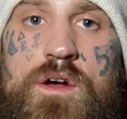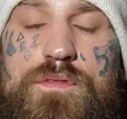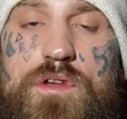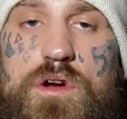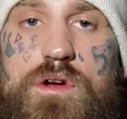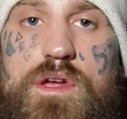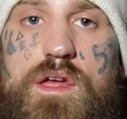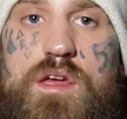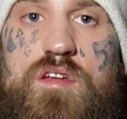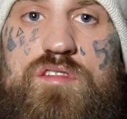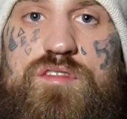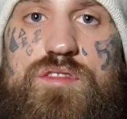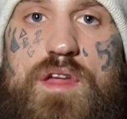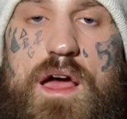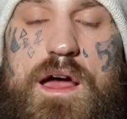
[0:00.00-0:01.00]
There
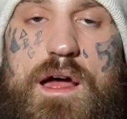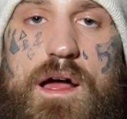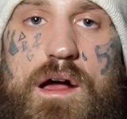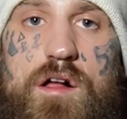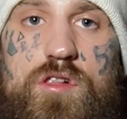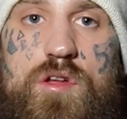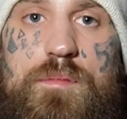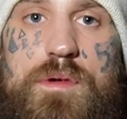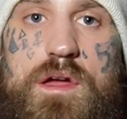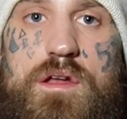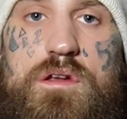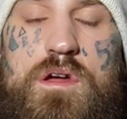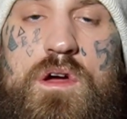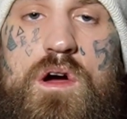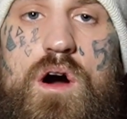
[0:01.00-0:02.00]
is that
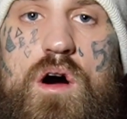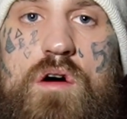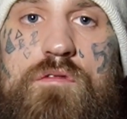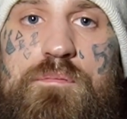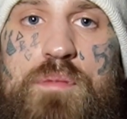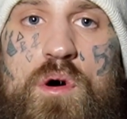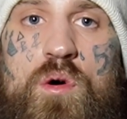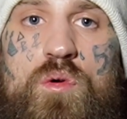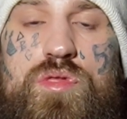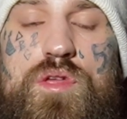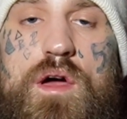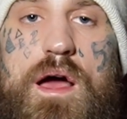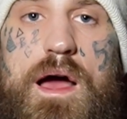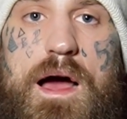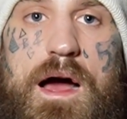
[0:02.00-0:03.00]
element of both
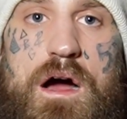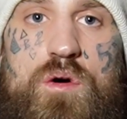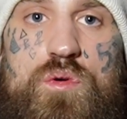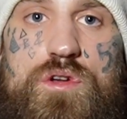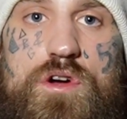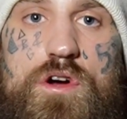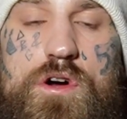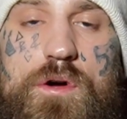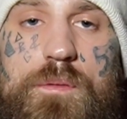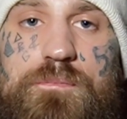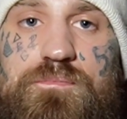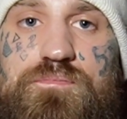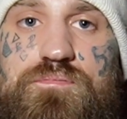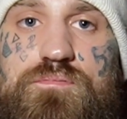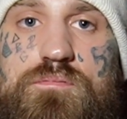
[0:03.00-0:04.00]
outer
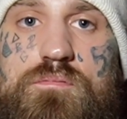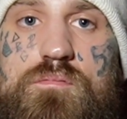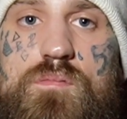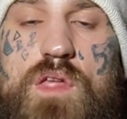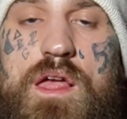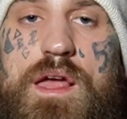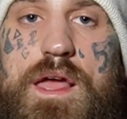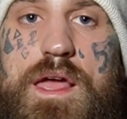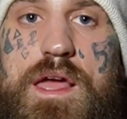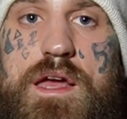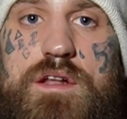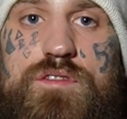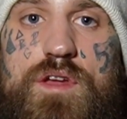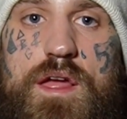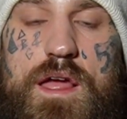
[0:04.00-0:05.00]

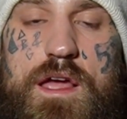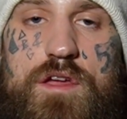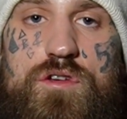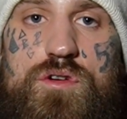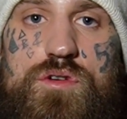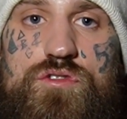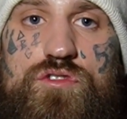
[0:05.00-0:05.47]
and inner